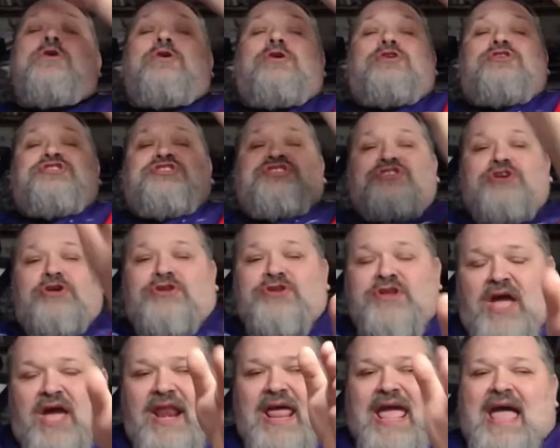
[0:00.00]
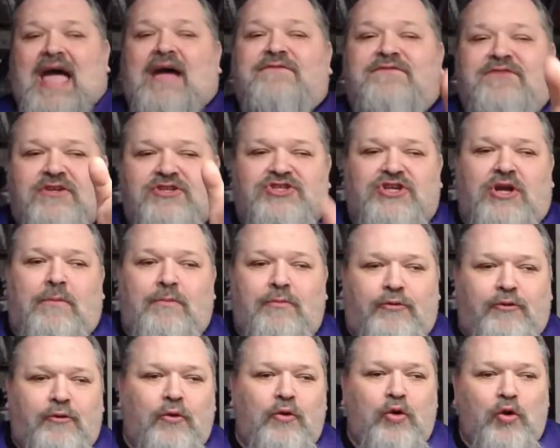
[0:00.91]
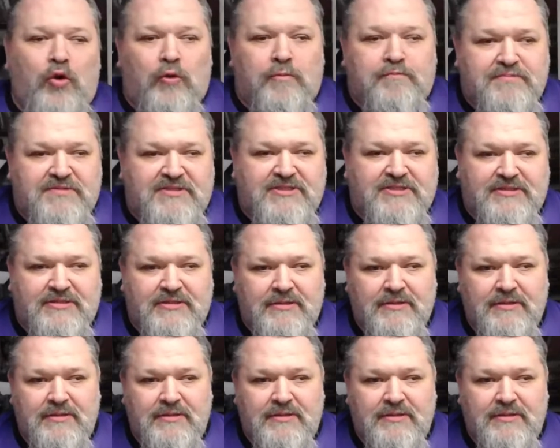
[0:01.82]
You should not have to jump through hoops